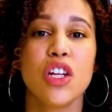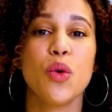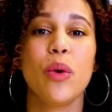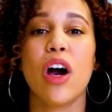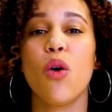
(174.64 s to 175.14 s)

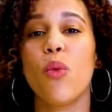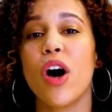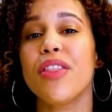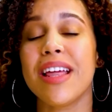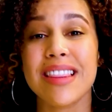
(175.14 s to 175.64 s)
doing a
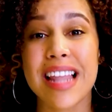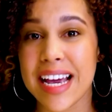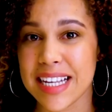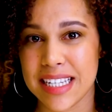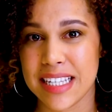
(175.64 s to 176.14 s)
Wealth and
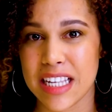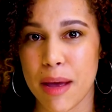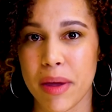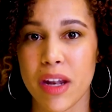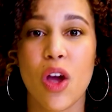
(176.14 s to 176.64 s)
Legacy
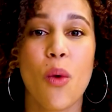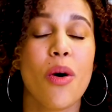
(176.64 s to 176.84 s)
Summit